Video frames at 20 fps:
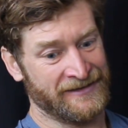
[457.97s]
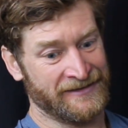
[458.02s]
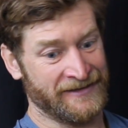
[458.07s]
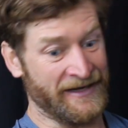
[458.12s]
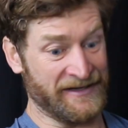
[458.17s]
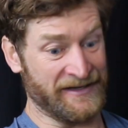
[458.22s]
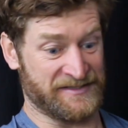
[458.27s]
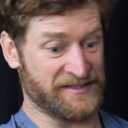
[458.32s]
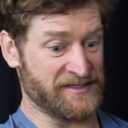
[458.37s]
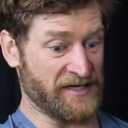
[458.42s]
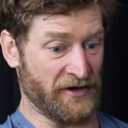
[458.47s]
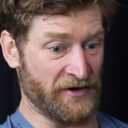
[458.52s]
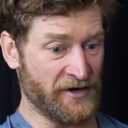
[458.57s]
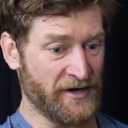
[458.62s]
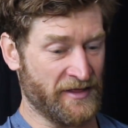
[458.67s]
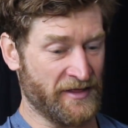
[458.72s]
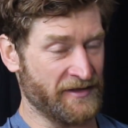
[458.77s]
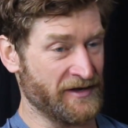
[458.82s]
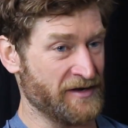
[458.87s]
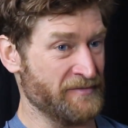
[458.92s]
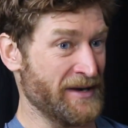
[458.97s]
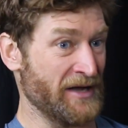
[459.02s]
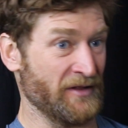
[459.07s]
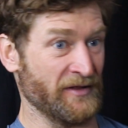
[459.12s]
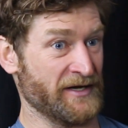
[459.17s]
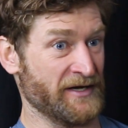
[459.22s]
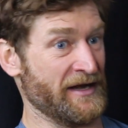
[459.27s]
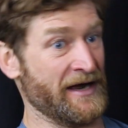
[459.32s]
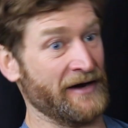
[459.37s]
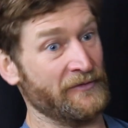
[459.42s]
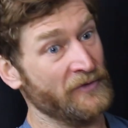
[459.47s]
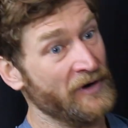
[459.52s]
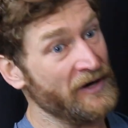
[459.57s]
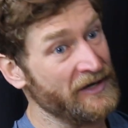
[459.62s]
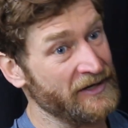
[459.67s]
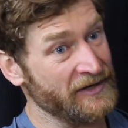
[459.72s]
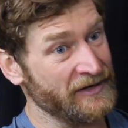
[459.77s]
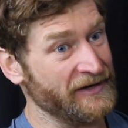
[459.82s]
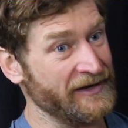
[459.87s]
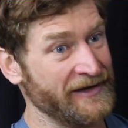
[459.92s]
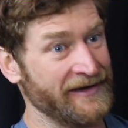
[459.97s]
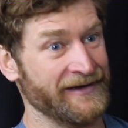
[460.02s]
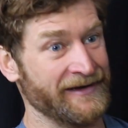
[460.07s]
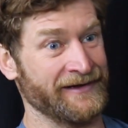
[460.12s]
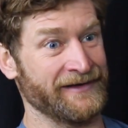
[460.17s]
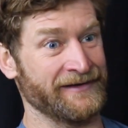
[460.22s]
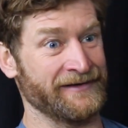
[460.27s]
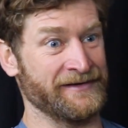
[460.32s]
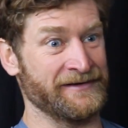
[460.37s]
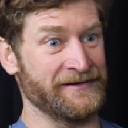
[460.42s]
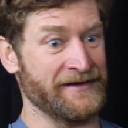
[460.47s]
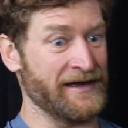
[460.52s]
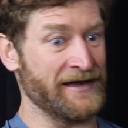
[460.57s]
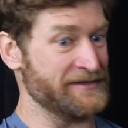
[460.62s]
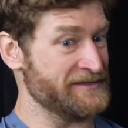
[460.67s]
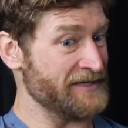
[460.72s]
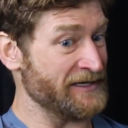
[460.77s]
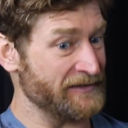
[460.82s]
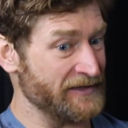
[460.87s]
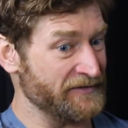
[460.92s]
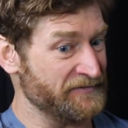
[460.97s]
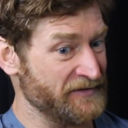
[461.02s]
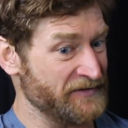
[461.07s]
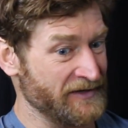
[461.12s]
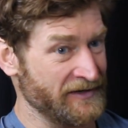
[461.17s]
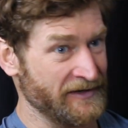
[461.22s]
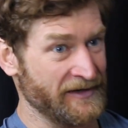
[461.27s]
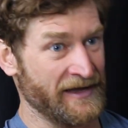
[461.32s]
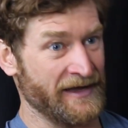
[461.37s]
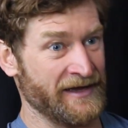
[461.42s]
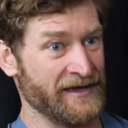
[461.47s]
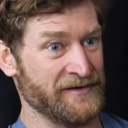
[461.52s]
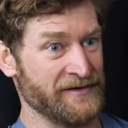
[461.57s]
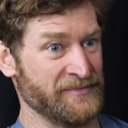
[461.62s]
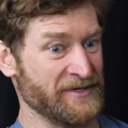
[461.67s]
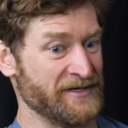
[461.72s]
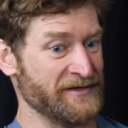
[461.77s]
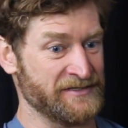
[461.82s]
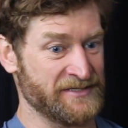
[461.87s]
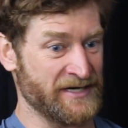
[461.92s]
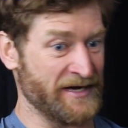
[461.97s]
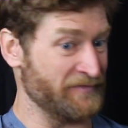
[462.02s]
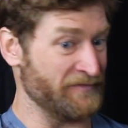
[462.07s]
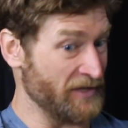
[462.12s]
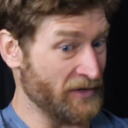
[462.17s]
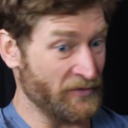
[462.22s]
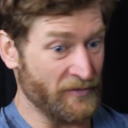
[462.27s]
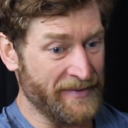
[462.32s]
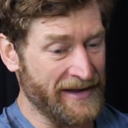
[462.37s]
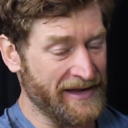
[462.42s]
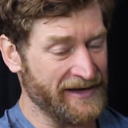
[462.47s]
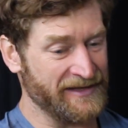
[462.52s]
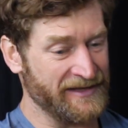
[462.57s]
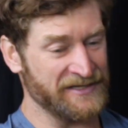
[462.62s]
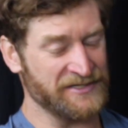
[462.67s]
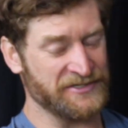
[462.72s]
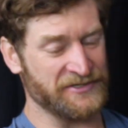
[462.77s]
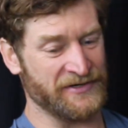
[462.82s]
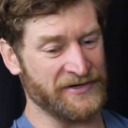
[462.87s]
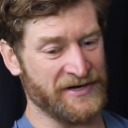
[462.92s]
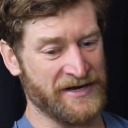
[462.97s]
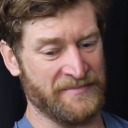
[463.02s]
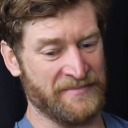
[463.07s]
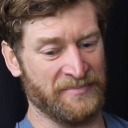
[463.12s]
yeah, it's scary to think about like not running again and not deadlifting again because you have a lower back injury.